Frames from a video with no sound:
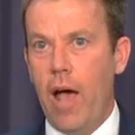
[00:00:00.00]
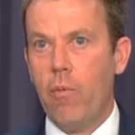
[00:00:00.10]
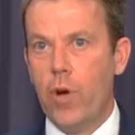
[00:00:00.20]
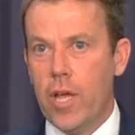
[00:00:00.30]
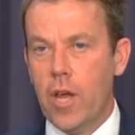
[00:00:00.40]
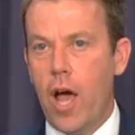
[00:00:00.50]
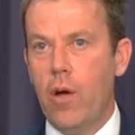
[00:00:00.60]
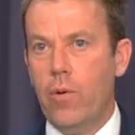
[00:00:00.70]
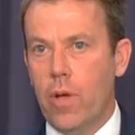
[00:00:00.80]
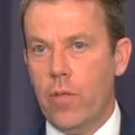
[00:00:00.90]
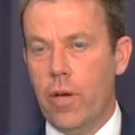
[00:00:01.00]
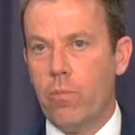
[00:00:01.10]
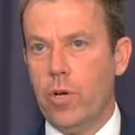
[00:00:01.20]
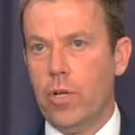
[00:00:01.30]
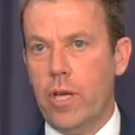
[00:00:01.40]
We know
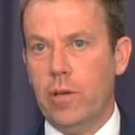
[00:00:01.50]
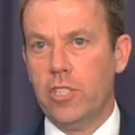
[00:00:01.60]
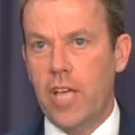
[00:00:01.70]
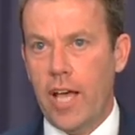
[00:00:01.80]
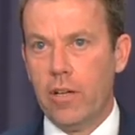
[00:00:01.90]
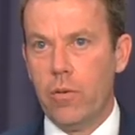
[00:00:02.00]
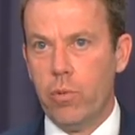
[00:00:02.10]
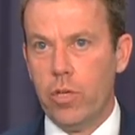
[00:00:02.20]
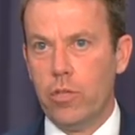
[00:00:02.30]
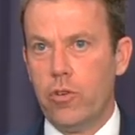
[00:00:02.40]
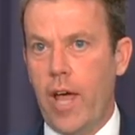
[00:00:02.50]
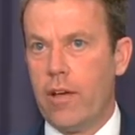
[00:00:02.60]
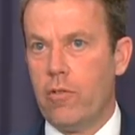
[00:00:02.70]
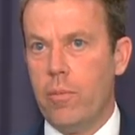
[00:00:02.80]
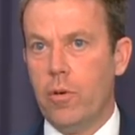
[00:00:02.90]
that it sadly will
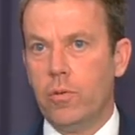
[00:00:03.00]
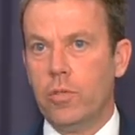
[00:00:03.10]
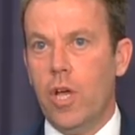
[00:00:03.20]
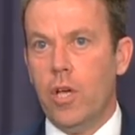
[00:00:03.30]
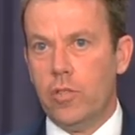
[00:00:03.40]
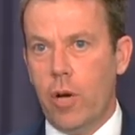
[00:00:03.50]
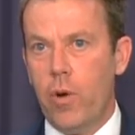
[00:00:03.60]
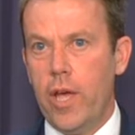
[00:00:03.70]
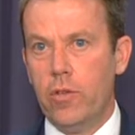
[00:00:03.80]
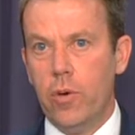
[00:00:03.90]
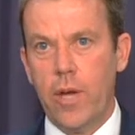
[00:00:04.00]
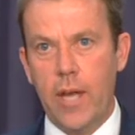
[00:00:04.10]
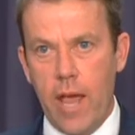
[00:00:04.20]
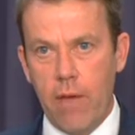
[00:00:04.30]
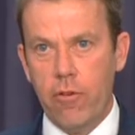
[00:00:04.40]
attract criminals. So we're
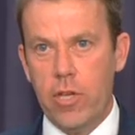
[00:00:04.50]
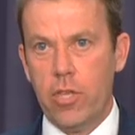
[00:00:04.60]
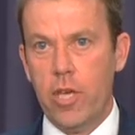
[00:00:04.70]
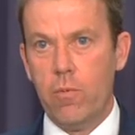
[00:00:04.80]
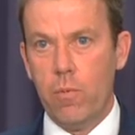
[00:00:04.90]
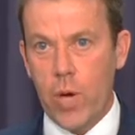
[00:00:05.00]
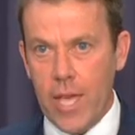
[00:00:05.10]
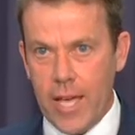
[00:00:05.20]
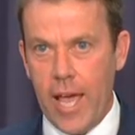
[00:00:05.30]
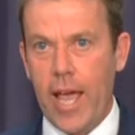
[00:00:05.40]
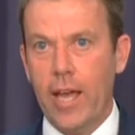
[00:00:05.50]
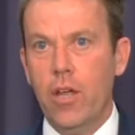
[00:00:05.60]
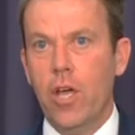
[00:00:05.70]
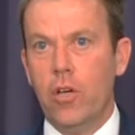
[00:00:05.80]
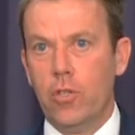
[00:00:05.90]
doing everything we can
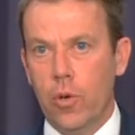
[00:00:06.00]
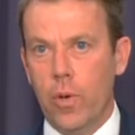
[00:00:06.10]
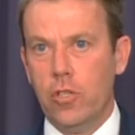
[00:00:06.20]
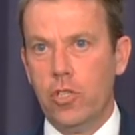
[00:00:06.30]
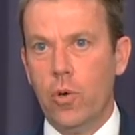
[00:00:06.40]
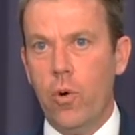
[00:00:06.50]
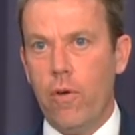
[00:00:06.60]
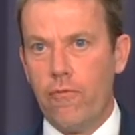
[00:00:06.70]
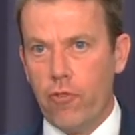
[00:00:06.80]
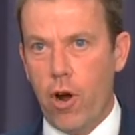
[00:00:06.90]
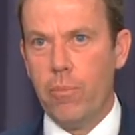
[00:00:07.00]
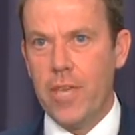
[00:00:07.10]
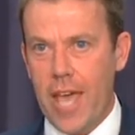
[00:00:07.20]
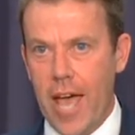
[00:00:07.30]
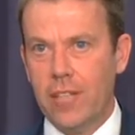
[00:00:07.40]
to ensure from
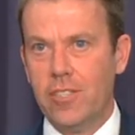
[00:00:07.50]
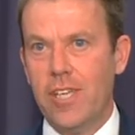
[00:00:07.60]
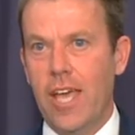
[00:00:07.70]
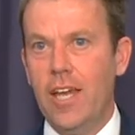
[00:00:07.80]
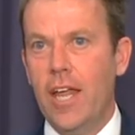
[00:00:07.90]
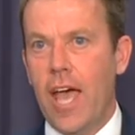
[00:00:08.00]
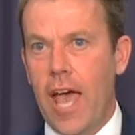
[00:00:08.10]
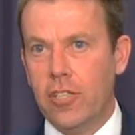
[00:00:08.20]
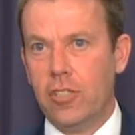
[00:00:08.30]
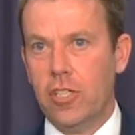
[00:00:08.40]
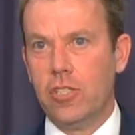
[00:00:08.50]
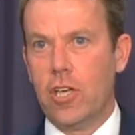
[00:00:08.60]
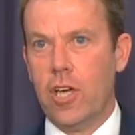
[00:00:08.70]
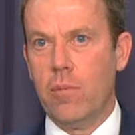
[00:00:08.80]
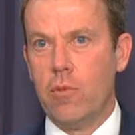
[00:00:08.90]
the outset, as the
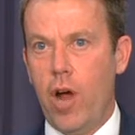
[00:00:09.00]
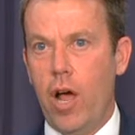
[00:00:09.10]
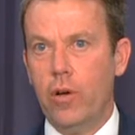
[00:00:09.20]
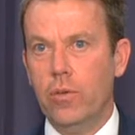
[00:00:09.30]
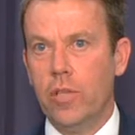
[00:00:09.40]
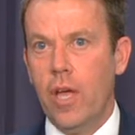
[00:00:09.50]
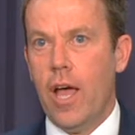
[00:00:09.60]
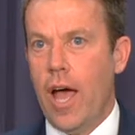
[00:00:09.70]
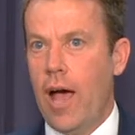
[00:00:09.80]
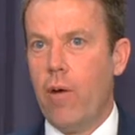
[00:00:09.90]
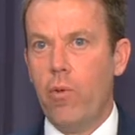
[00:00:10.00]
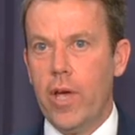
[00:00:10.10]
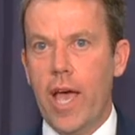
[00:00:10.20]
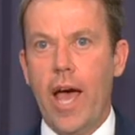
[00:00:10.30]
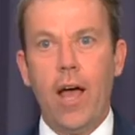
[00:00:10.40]
scheme grows,
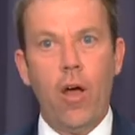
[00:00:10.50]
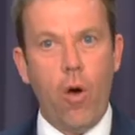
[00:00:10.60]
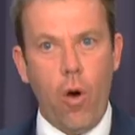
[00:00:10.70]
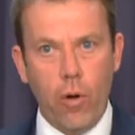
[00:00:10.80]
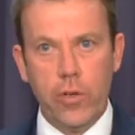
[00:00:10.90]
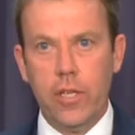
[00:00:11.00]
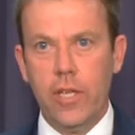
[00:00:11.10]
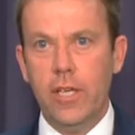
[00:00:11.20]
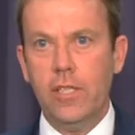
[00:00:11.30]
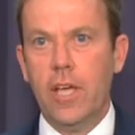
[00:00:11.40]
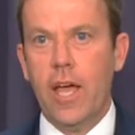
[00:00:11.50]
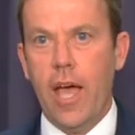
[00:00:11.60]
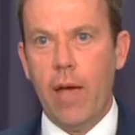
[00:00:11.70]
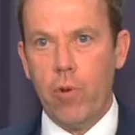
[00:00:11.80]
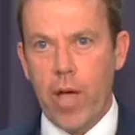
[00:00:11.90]
we are onto this
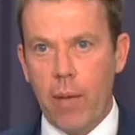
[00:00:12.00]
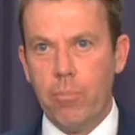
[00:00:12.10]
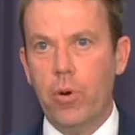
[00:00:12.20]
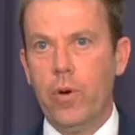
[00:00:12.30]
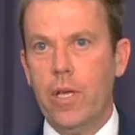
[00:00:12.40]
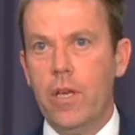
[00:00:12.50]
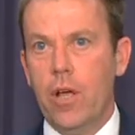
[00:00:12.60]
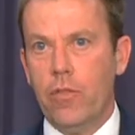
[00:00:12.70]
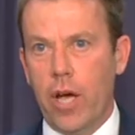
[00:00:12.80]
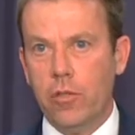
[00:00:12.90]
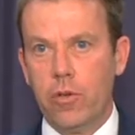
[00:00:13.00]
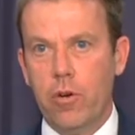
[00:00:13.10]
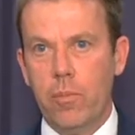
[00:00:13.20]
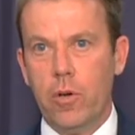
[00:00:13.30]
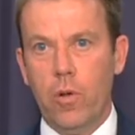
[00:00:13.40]
and we are putting those
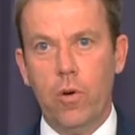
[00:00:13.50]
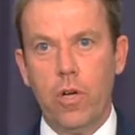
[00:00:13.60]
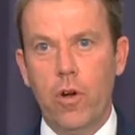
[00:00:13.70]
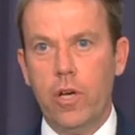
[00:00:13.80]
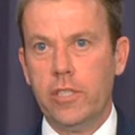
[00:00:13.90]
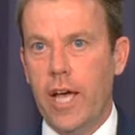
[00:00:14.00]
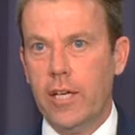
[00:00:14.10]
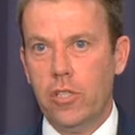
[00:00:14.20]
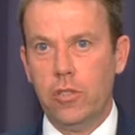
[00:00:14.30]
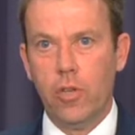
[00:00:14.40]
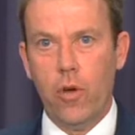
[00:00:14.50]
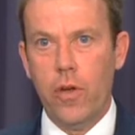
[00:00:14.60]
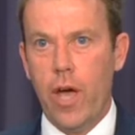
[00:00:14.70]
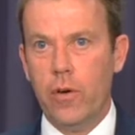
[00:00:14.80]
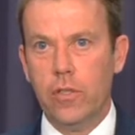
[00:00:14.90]
criminal organisations on
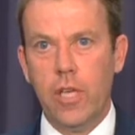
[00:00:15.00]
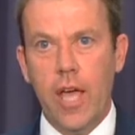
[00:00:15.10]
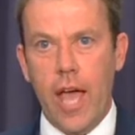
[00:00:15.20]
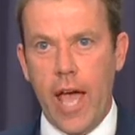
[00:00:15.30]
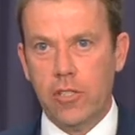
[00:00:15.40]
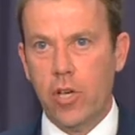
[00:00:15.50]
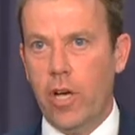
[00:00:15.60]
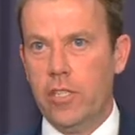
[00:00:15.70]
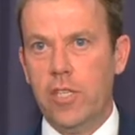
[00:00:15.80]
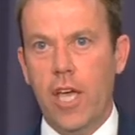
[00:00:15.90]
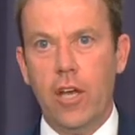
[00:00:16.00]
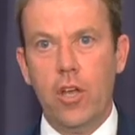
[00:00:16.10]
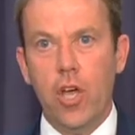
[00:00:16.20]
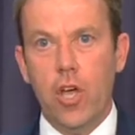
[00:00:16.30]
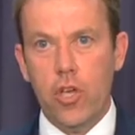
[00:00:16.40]
notice. As I said,
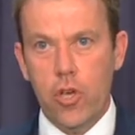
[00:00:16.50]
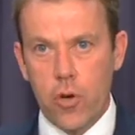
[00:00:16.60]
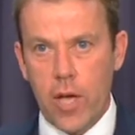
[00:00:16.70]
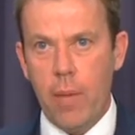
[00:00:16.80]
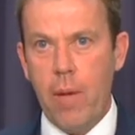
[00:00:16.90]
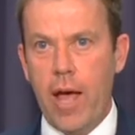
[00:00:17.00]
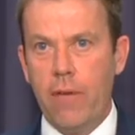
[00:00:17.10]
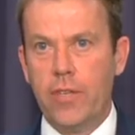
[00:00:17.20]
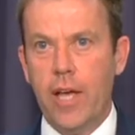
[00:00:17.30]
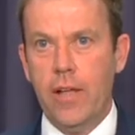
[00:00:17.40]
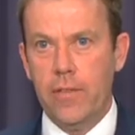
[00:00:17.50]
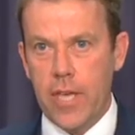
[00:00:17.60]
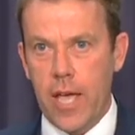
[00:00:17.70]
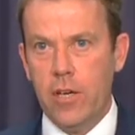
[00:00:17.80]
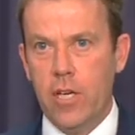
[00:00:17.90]
you come after
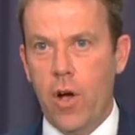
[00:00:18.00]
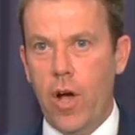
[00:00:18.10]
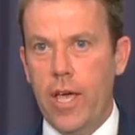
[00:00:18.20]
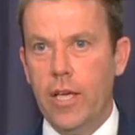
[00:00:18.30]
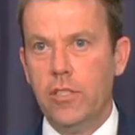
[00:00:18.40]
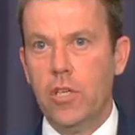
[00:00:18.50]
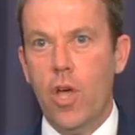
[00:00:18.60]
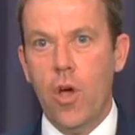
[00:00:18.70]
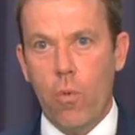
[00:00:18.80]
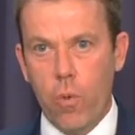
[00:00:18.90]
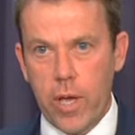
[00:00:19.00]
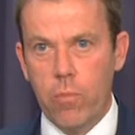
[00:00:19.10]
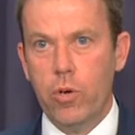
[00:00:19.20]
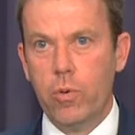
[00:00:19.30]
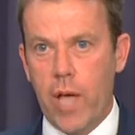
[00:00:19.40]
the NDIS, we
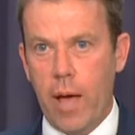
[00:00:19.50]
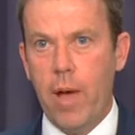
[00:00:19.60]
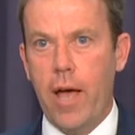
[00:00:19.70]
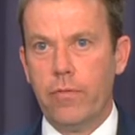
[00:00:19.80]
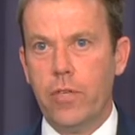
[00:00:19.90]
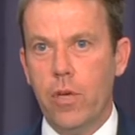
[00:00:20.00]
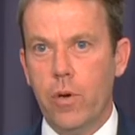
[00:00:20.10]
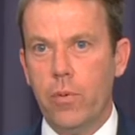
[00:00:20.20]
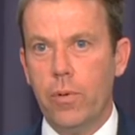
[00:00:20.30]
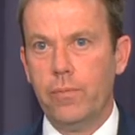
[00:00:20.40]
will come after you.